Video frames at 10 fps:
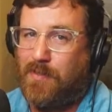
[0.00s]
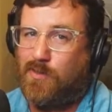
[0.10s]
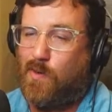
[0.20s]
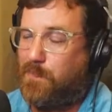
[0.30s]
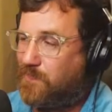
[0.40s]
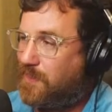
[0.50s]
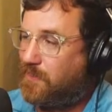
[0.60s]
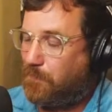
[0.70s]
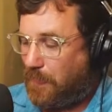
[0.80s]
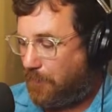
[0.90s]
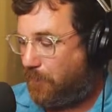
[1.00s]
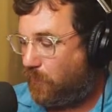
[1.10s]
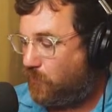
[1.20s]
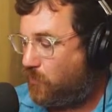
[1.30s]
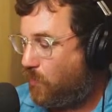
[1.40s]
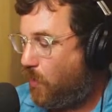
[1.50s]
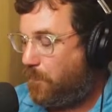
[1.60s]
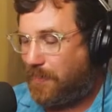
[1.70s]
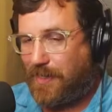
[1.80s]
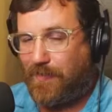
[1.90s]
So percentage of people to
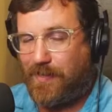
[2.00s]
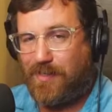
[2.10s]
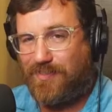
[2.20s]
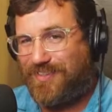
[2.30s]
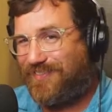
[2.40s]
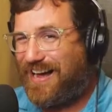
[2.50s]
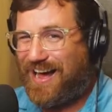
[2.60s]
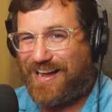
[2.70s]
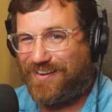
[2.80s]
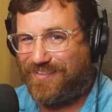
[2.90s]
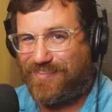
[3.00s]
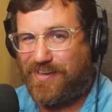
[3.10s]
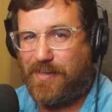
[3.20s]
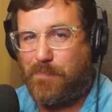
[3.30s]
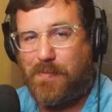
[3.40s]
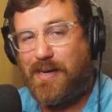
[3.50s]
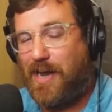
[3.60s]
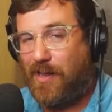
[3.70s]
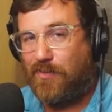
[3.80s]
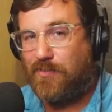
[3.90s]
open area is still higher than in the big
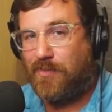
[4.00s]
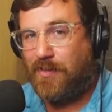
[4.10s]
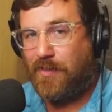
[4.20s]
house,